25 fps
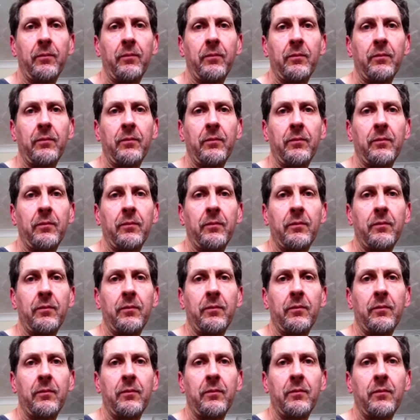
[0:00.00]

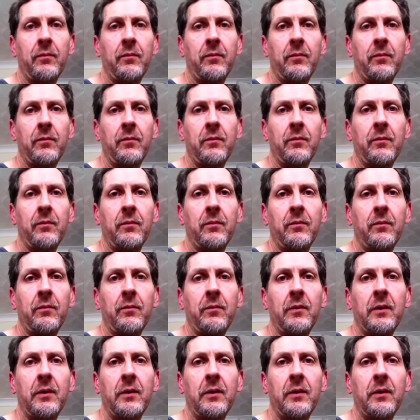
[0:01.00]
(no one is talking)